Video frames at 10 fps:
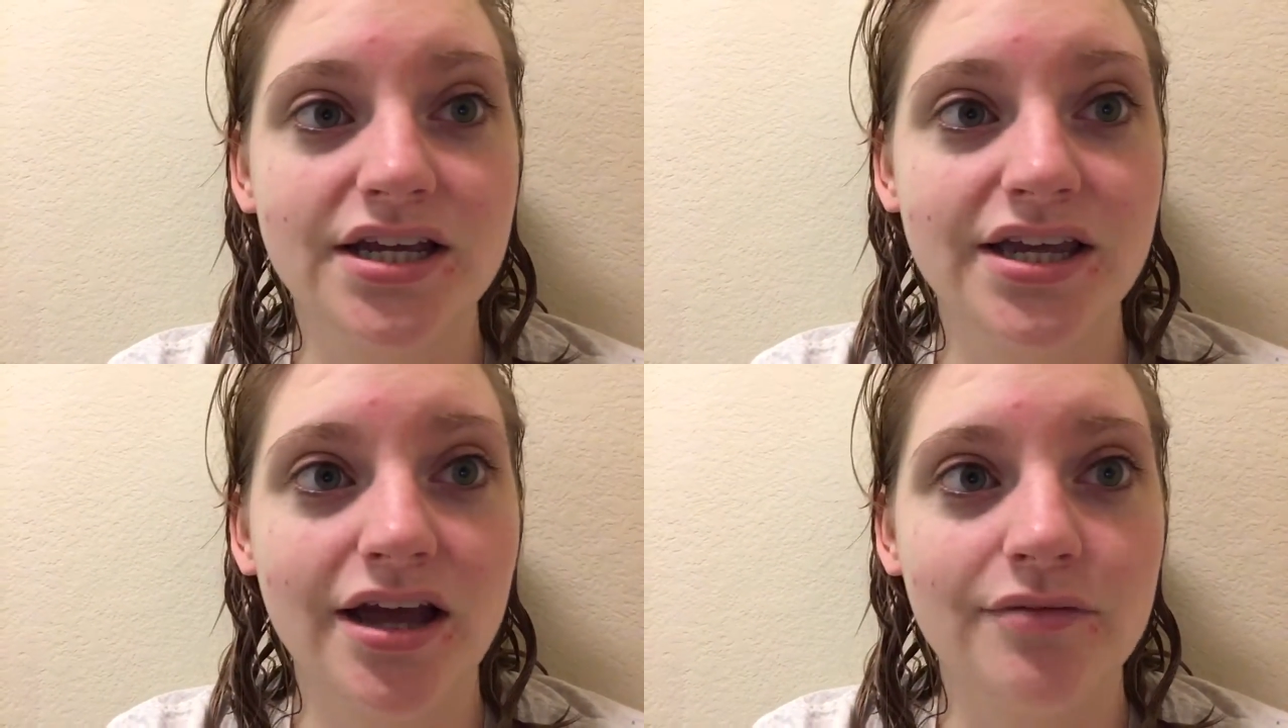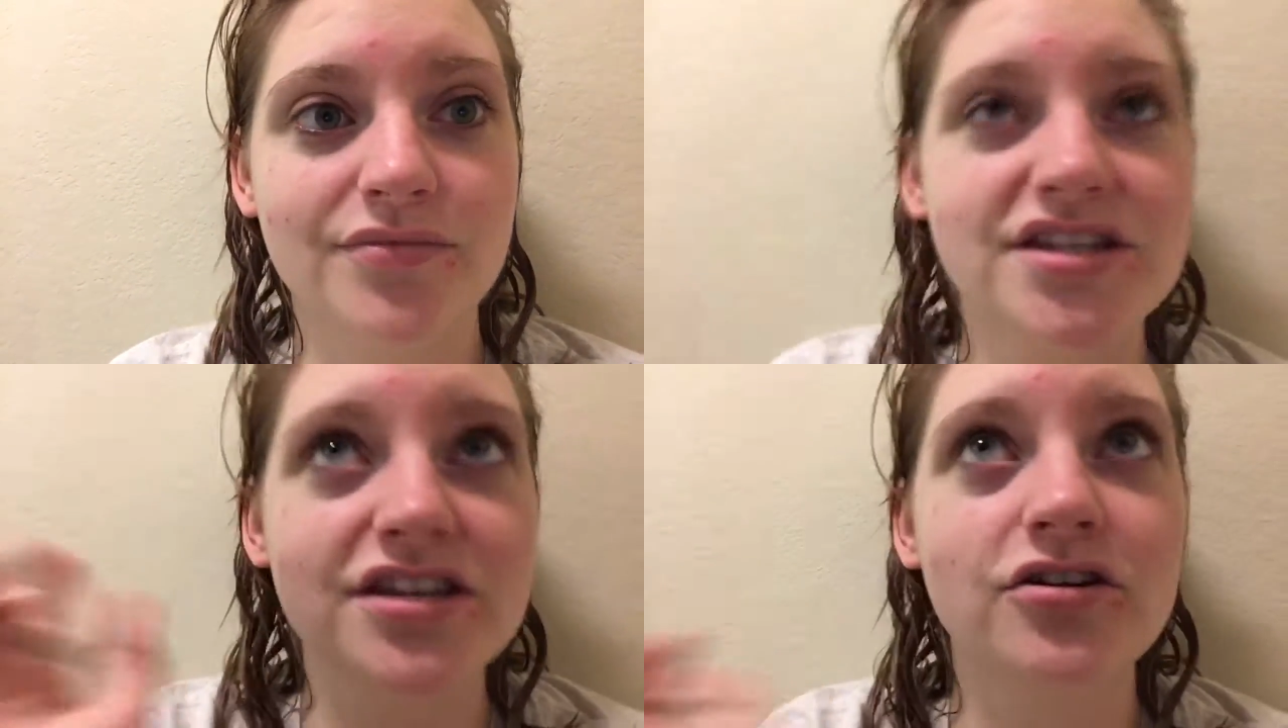yeah,
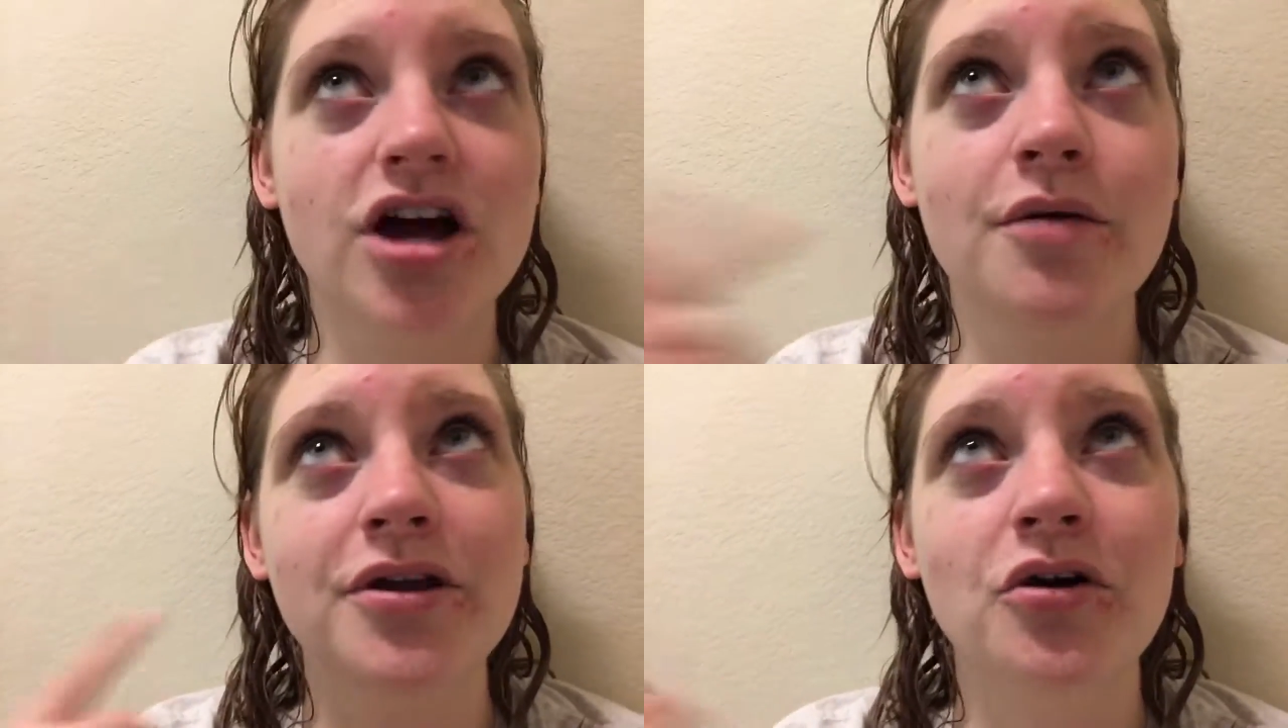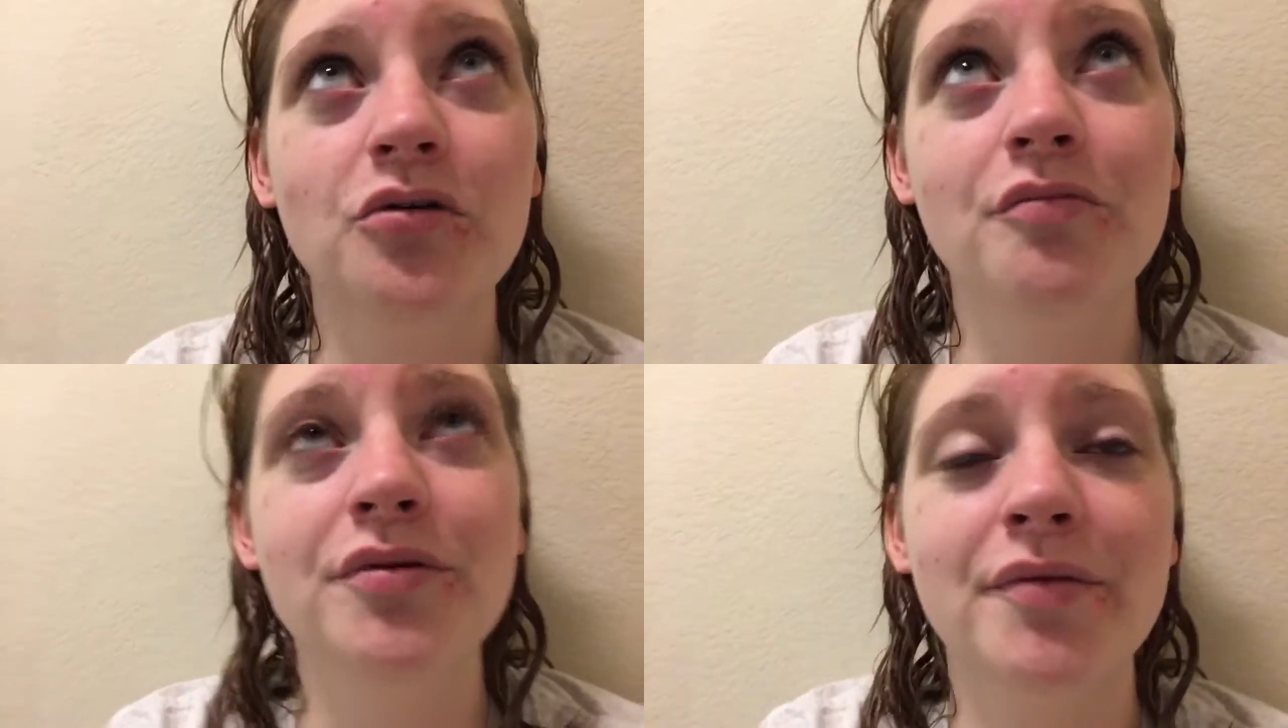this little cubby hole
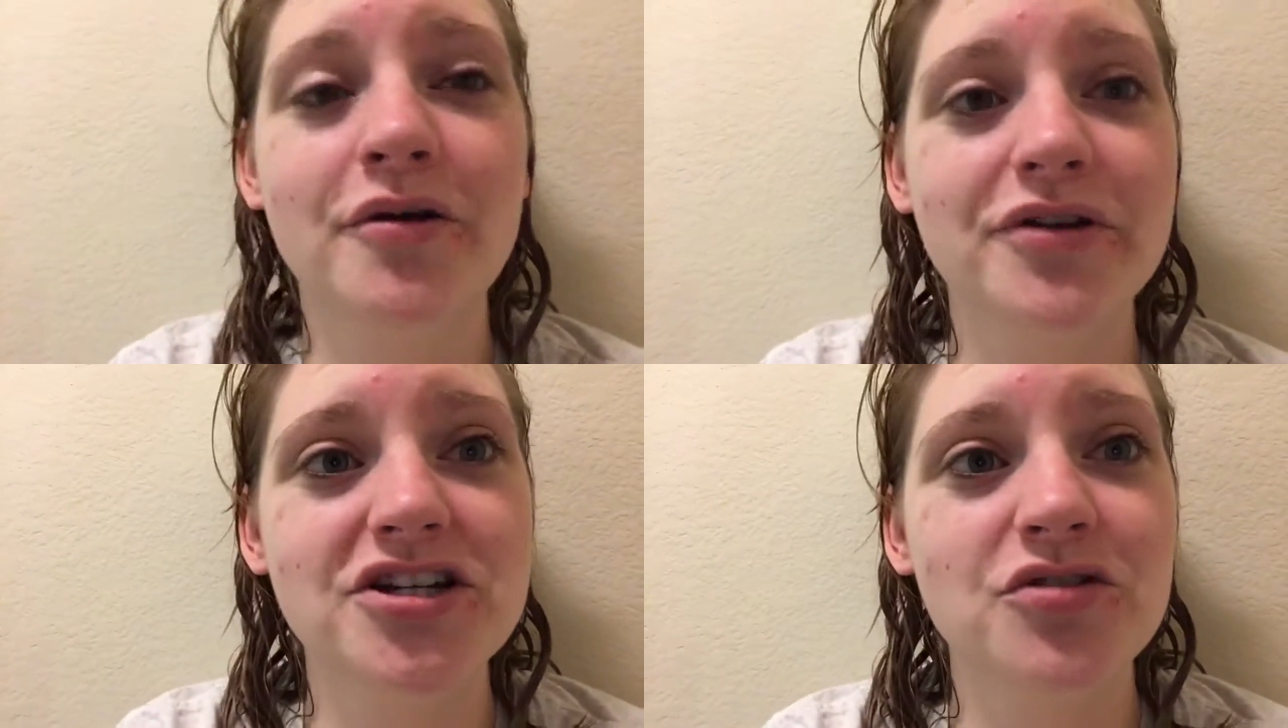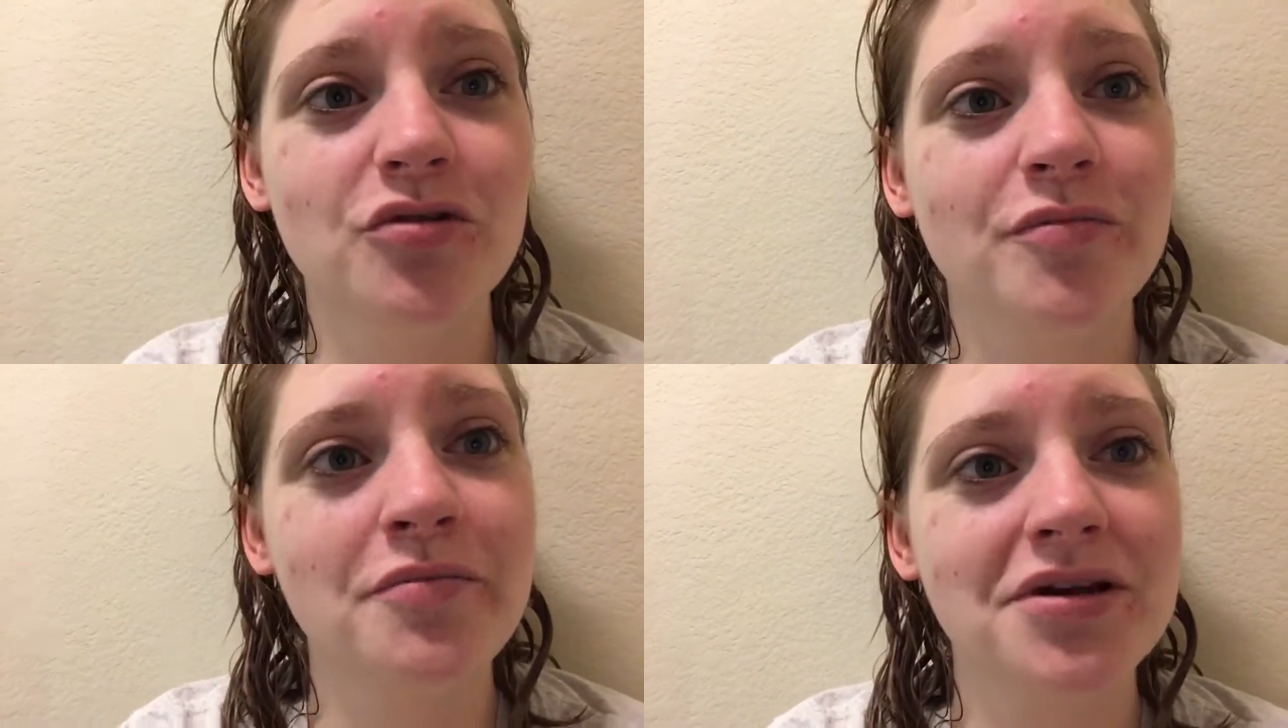will be my witchy
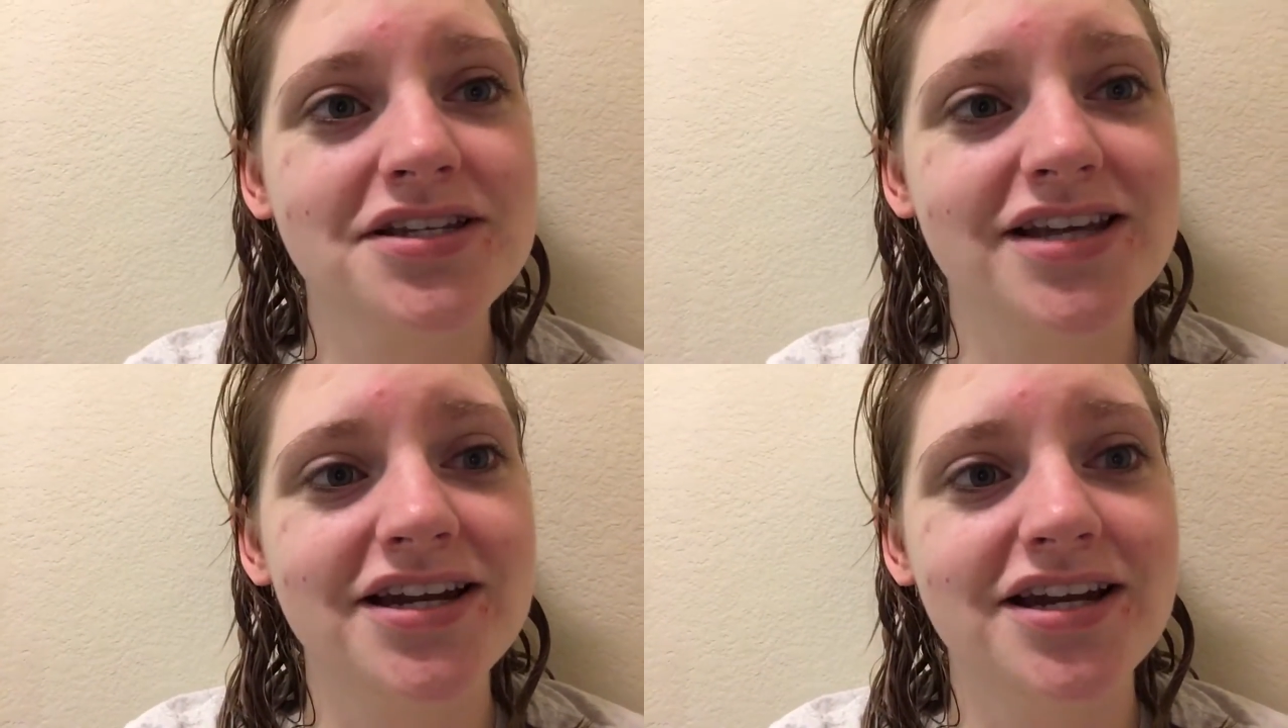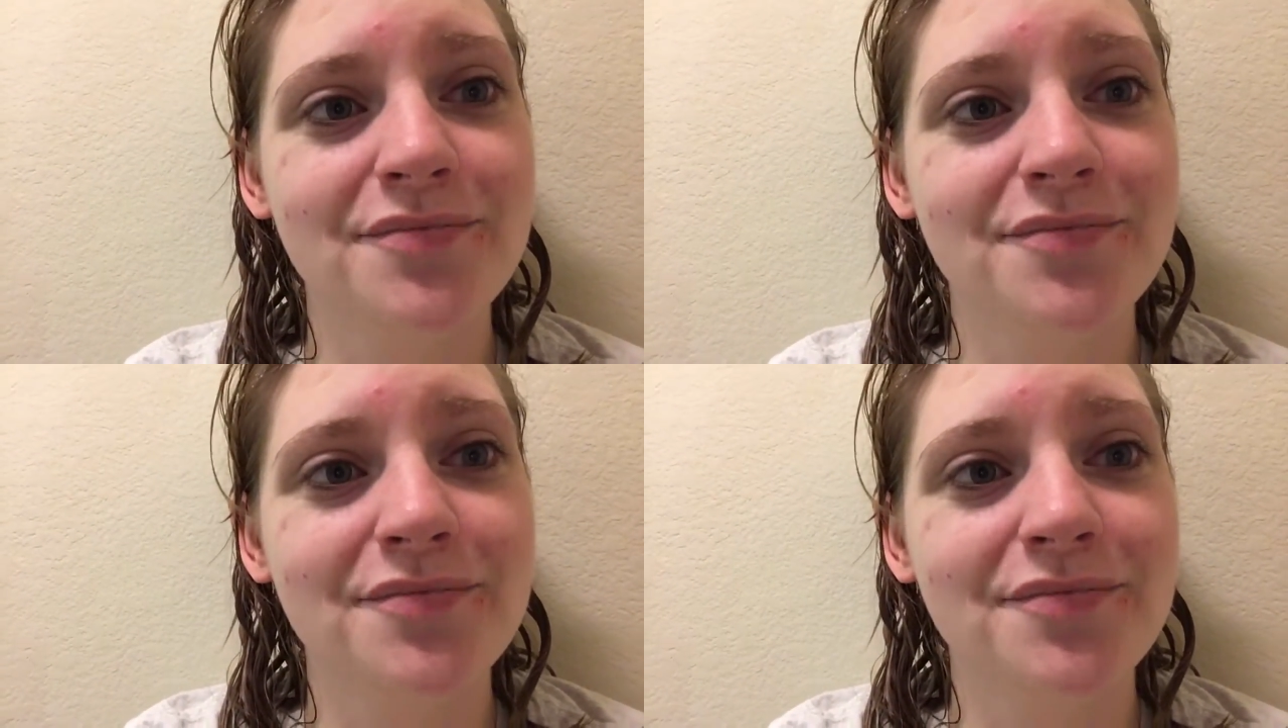room. I'm excited